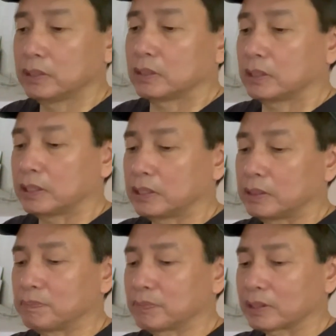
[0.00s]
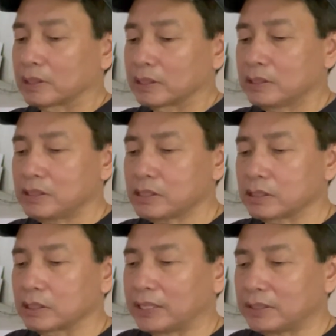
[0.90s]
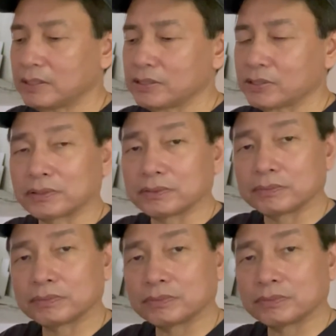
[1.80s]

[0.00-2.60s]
I think these are